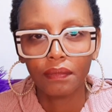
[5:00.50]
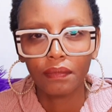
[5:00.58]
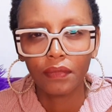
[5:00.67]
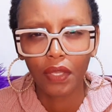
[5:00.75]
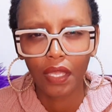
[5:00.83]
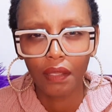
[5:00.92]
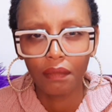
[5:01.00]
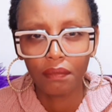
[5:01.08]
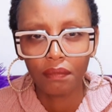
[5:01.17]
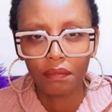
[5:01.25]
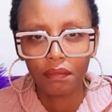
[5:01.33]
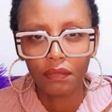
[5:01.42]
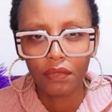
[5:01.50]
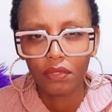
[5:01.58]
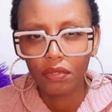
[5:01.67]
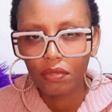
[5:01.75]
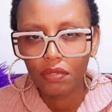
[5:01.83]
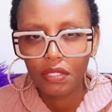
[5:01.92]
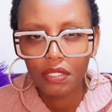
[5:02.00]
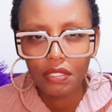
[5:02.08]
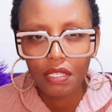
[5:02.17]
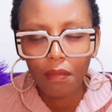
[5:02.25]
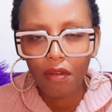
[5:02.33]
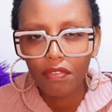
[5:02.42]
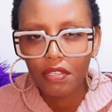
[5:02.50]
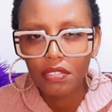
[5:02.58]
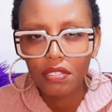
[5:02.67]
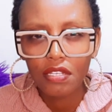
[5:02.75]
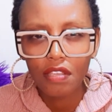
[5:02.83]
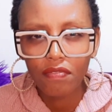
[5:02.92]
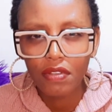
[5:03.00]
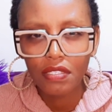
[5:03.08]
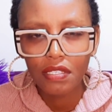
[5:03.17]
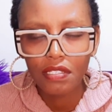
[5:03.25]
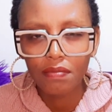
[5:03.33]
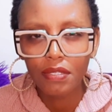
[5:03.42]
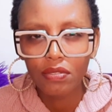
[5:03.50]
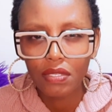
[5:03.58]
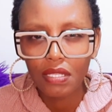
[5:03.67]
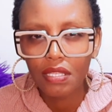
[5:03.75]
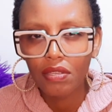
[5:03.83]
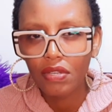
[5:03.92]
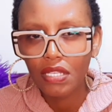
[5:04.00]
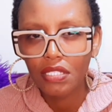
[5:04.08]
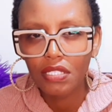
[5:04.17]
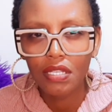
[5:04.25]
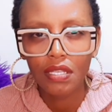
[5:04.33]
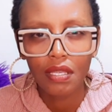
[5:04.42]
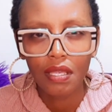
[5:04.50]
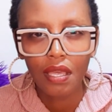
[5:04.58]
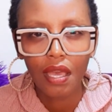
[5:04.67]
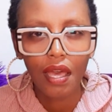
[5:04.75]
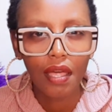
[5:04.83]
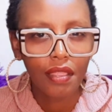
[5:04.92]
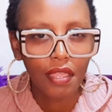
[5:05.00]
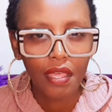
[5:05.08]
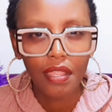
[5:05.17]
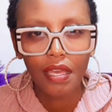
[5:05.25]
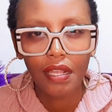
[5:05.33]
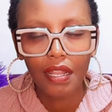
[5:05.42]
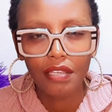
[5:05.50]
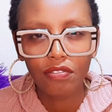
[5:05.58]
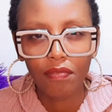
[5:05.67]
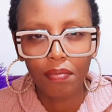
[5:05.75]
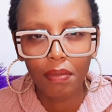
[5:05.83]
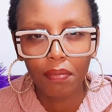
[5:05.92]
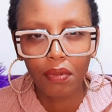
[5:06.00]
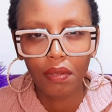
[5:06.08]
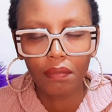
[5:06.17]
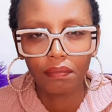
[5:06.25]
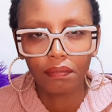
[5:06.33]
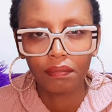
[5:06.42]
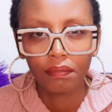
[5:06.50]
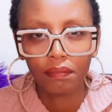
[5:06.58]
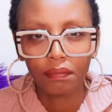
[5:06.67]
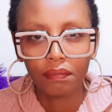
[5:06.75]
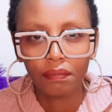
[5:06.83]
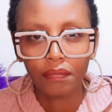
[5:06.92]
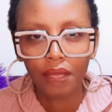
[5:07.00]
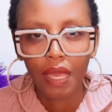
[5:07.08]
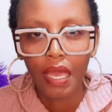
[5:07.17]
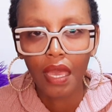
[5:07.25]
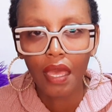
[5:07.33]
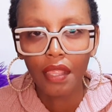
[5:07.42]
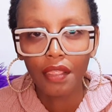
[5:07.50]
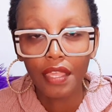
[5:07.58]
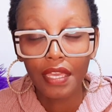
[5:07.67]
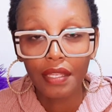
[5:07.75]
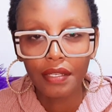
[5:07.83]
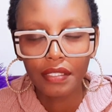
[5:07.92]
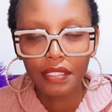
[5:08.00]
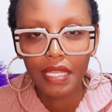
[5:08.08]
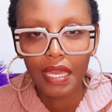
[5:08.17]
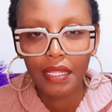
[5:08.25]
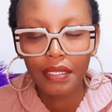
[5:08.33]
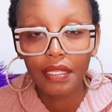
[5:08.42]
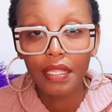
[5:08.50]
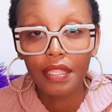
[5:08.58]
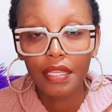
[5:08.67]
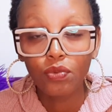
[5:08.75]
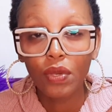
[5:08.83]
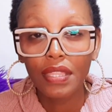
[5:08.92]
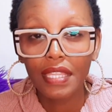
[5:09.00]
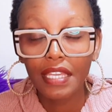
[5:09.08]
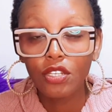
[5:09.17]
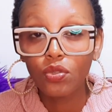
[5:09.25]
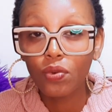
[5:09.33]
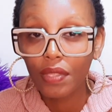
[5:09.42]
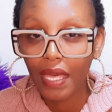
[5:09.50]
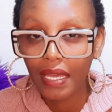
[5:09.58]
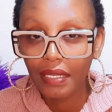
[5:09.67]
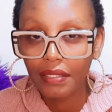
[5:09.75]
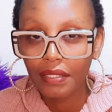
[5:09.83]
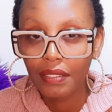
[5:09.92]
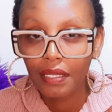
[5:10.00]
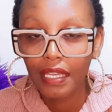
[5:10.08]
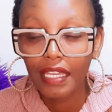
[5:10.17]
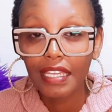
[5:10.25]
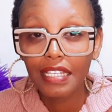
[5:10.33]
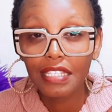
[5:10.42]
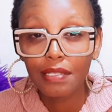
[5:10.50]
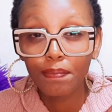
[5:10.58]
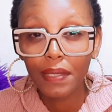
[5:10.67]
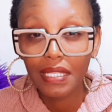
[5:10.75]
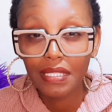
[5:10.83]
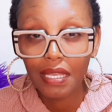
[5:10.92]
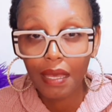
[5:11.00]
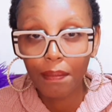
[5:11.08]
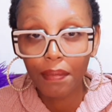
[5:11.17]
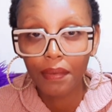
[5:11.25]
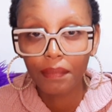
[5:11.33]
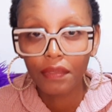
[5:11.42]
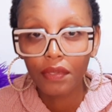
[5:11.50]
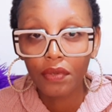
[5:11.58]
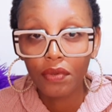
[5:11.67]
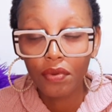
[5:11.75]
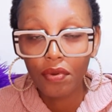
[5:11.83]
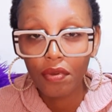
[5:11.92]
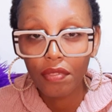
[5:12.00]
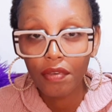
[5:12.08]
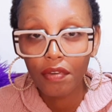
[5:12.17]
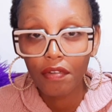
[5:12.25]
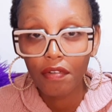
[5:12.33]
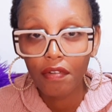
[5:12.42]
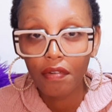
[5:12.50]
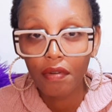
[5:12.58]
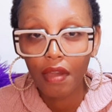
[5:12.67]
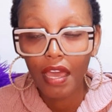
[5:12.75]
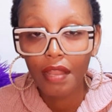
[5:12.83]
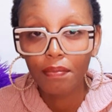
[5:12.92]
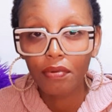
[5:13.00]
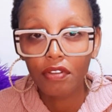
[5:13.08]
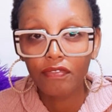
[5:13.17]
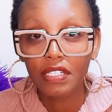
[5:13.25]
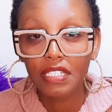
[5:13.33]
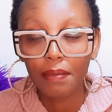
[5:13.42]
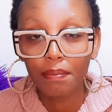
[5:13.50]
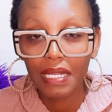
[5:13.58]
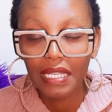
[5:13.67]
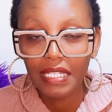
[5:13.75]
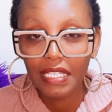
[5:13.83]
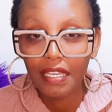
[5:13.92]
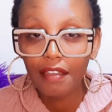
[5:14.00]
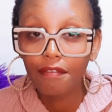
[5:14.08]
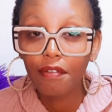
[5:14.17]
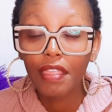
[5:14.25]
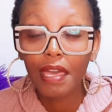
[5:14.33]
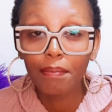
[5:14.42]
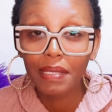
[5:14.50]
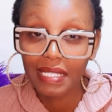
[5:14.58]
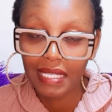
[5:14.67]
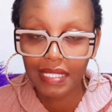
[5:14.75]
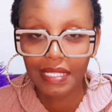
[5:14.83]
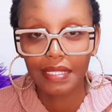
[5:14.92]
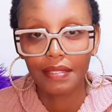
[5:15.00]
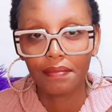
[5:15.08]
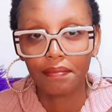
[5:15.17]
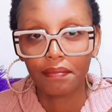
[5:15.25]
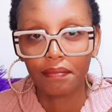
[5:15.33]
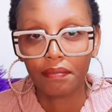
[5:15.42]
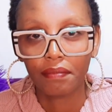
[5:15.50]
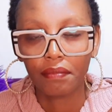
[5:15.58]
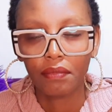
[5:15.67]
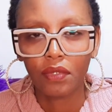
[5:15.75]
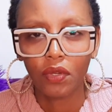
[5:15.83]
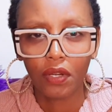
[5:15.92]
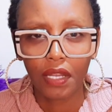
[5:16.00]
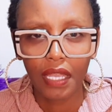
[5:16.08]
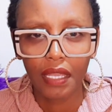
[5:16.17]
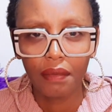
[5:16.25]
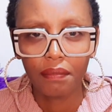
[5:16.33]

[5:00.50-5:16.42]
Okay? So you see some of these differences between the rich and the other class of people. They understand that when they do that, it speeds up growth and profitability for their businesses. Okay?